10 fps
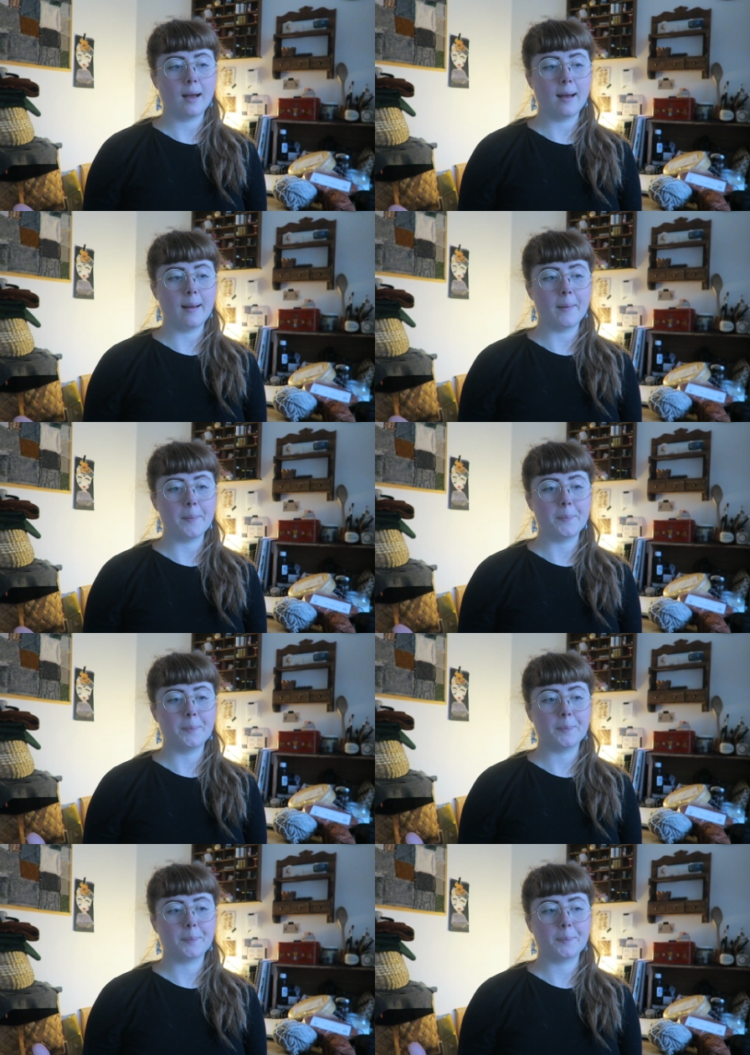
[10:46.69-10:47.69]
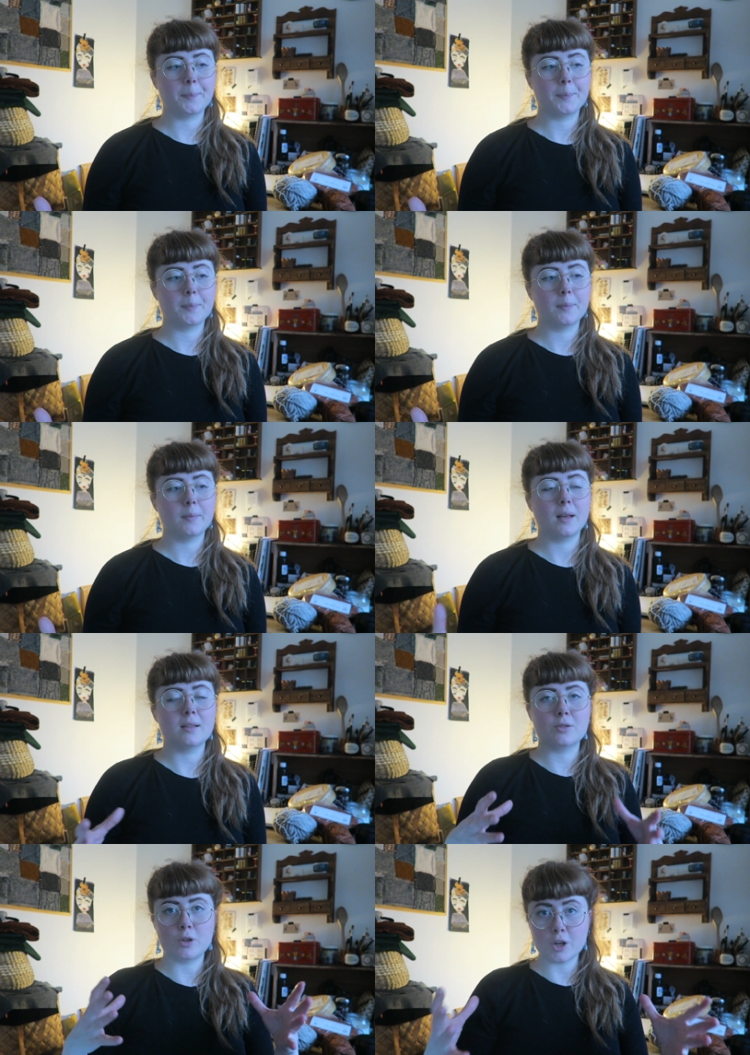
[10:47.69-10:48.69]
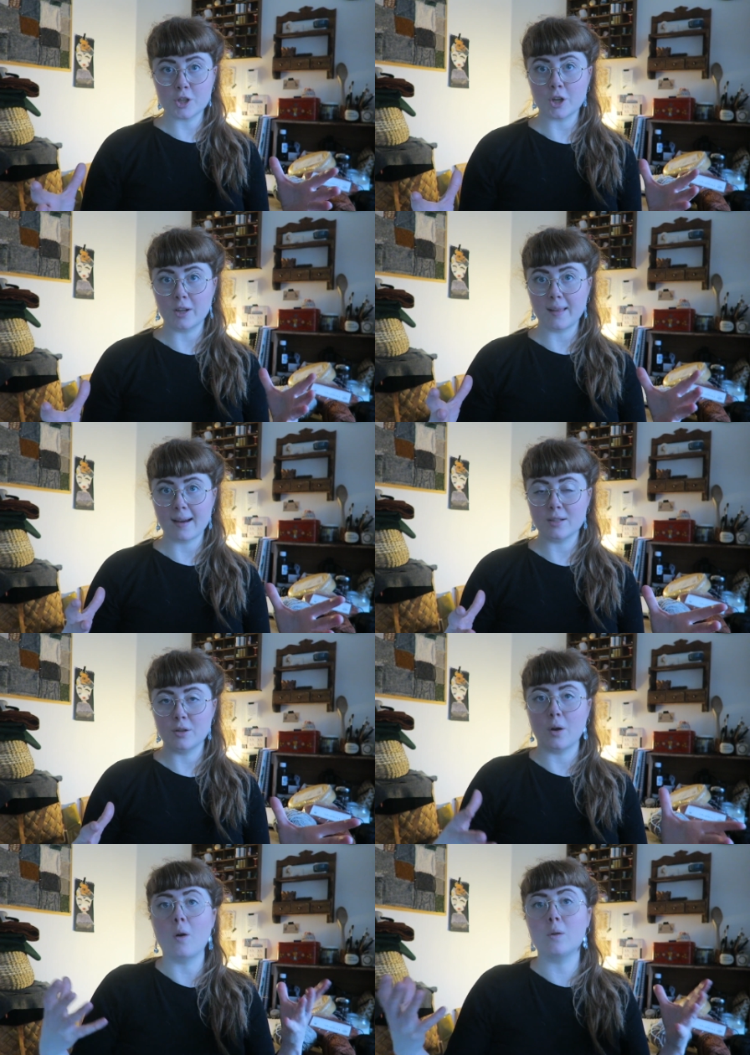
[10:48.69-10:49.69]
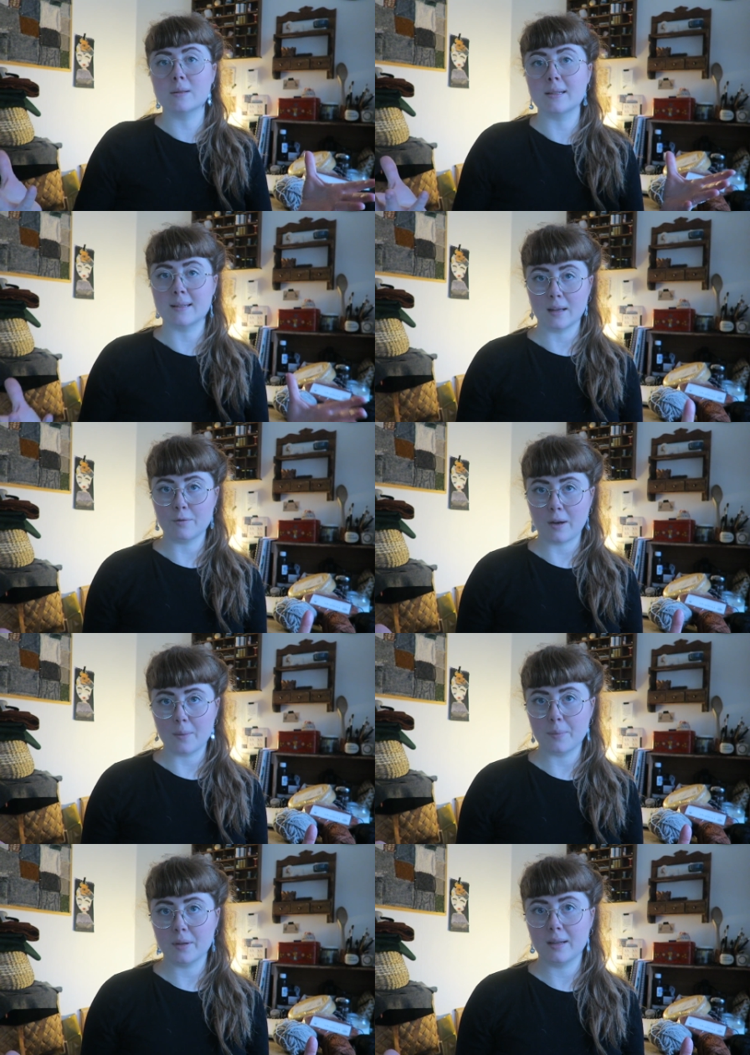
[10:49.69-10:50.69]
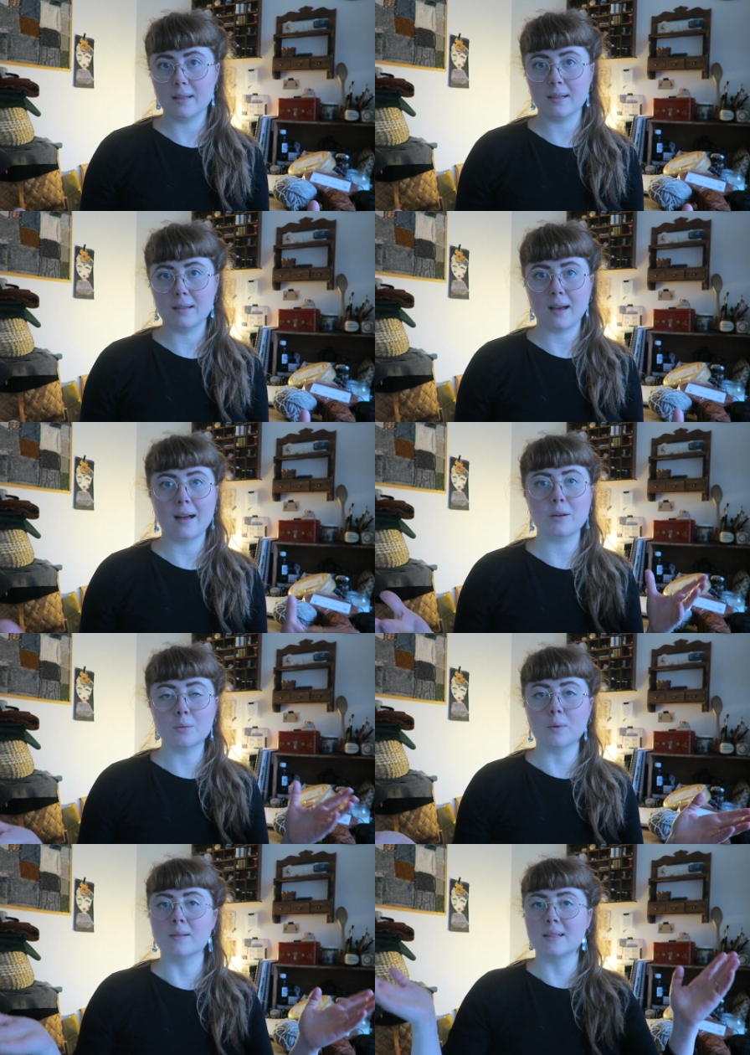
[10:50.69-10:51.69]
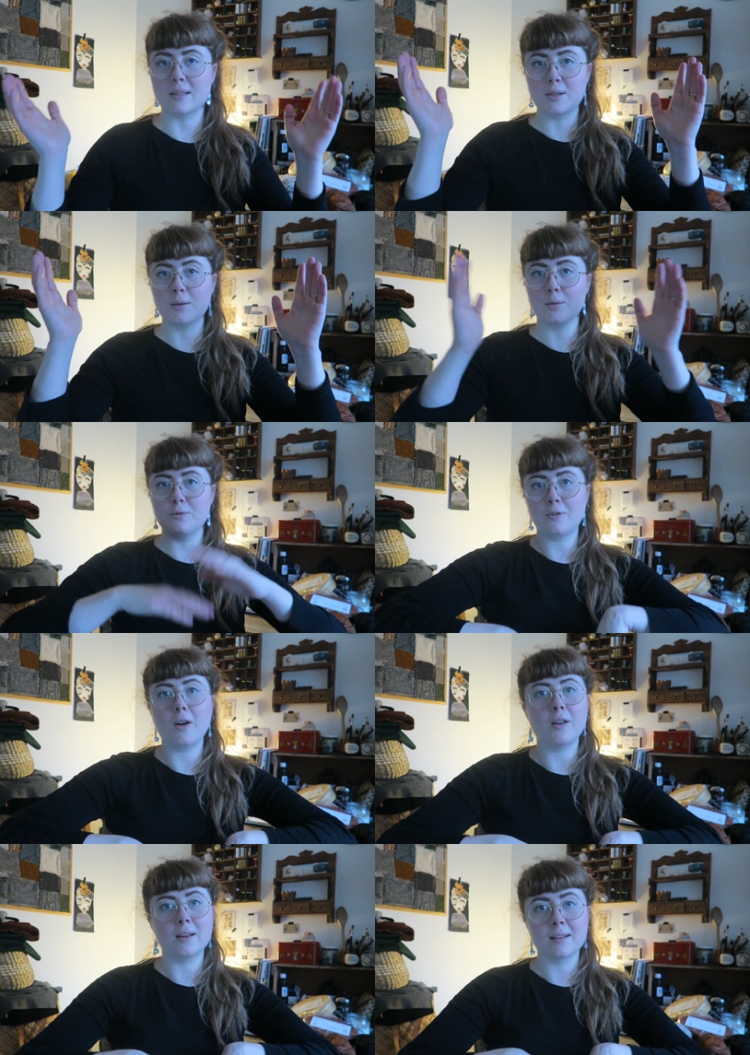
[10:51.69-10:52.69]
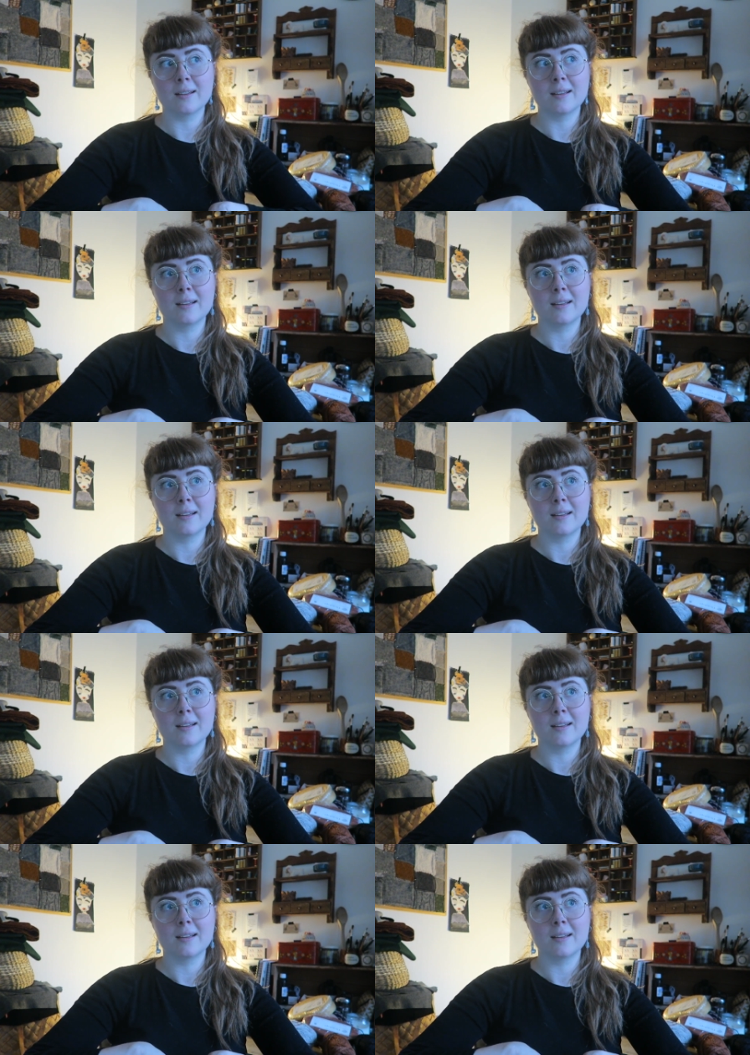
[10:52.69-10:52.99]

a structure that holds itself up. I don't want it to fall